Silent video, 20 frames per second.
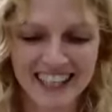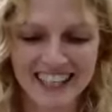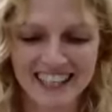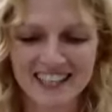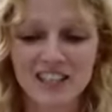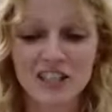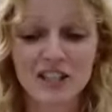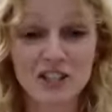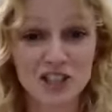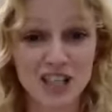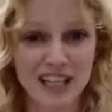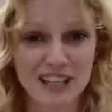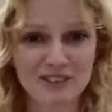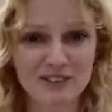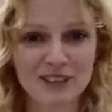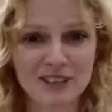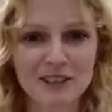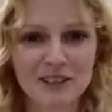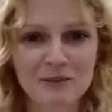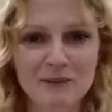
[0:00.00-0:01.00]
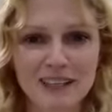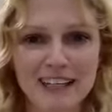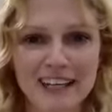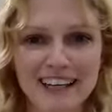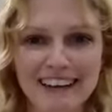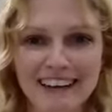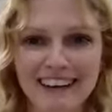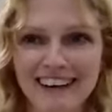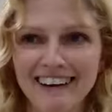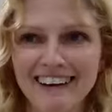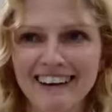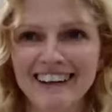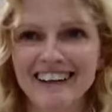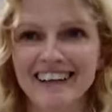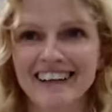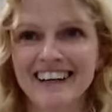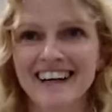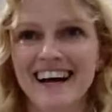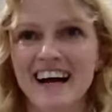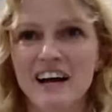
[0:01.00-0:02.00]
in general, but
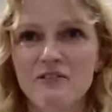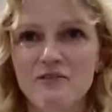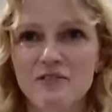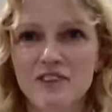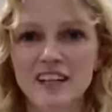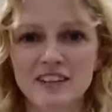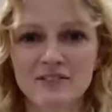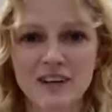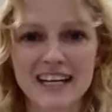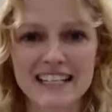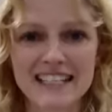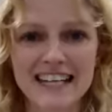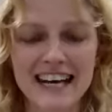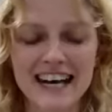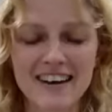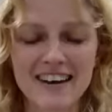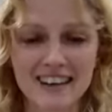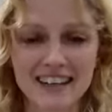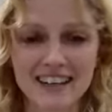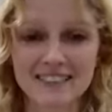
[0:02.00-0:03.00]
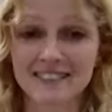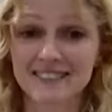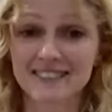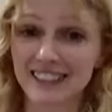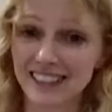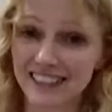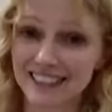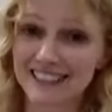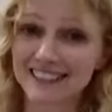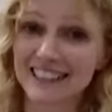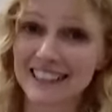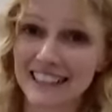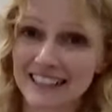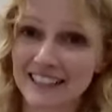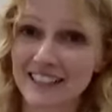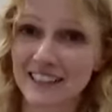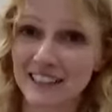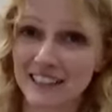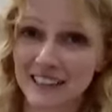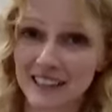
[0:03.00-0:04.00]
I feel right now I need
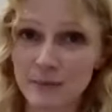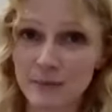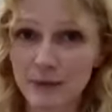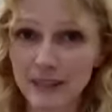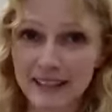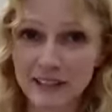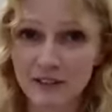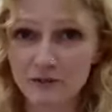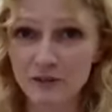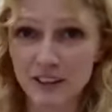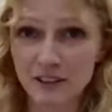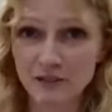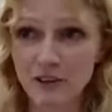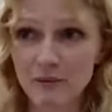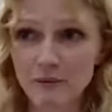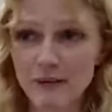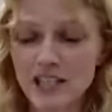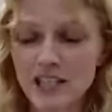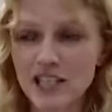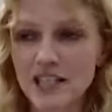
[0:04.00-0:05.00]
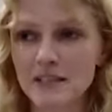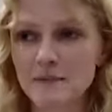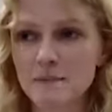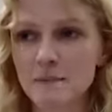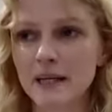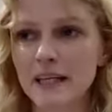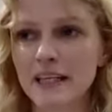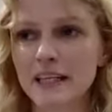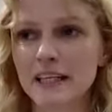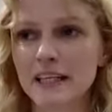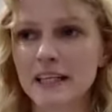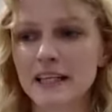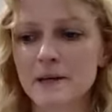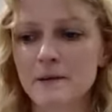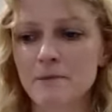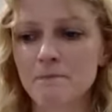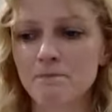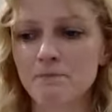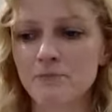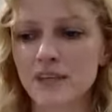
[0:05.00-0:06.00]
a little bit of information, but
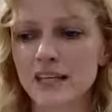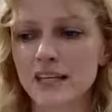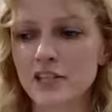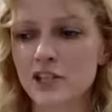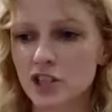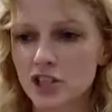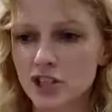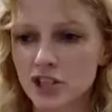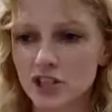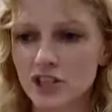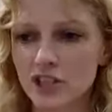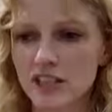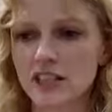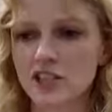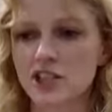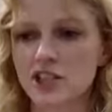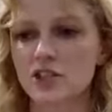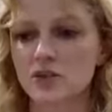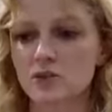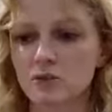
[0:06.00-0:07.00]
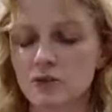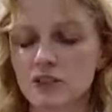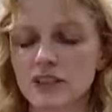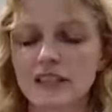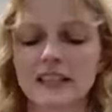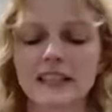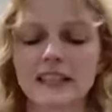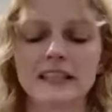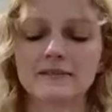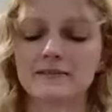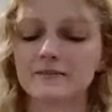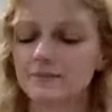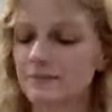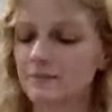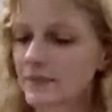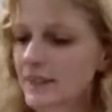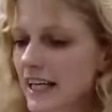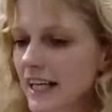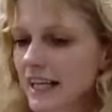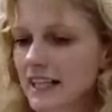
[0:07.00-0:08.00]
it just really
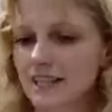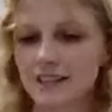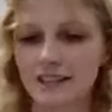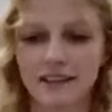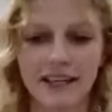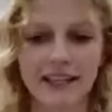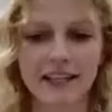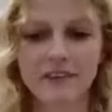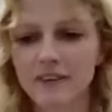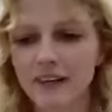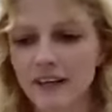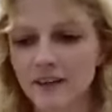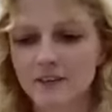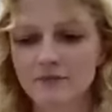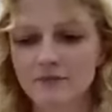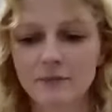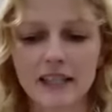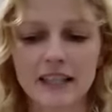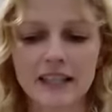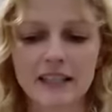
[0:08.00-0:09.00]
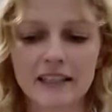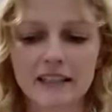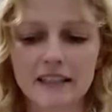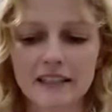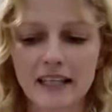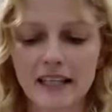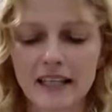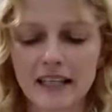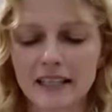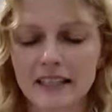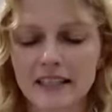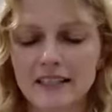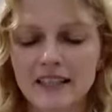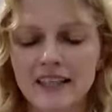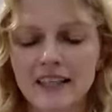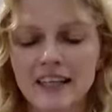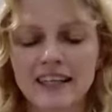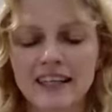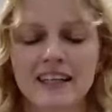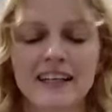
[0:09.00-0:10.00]
takes the life out of me, and
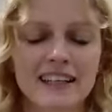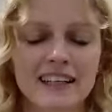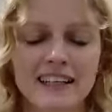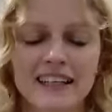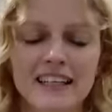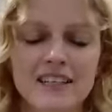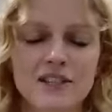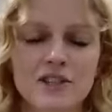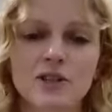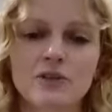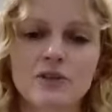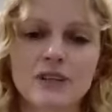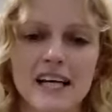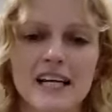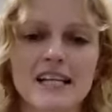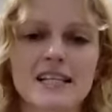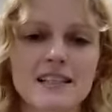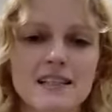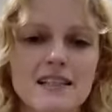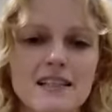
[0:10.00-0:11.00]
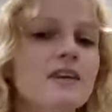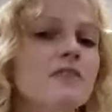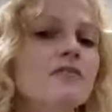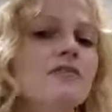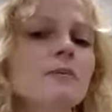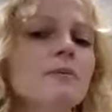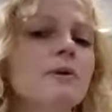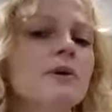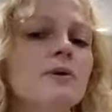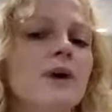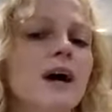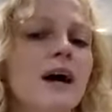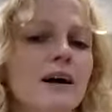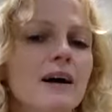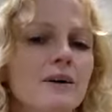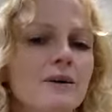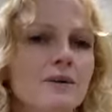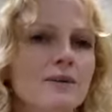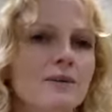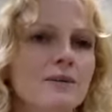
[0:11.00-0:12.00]
it's so nice to hear from you
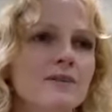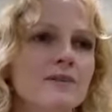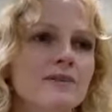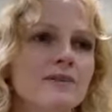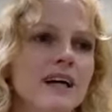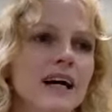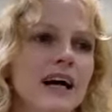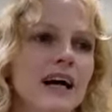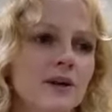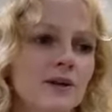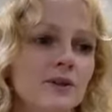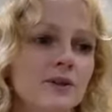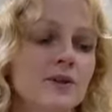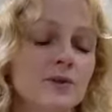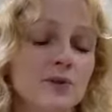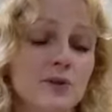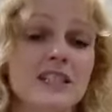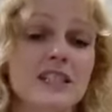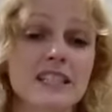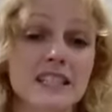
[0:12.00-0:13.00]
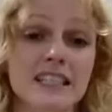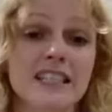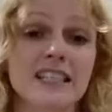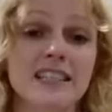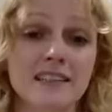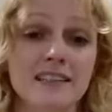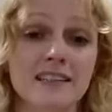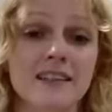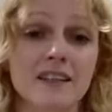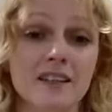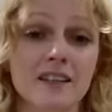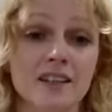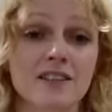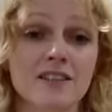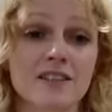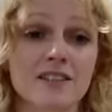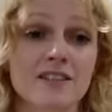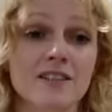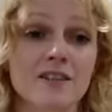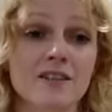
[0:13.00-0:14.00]
how you see that
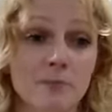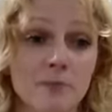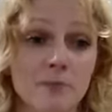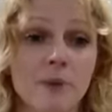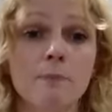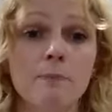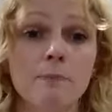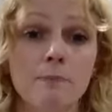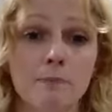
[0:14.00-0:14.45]
there's the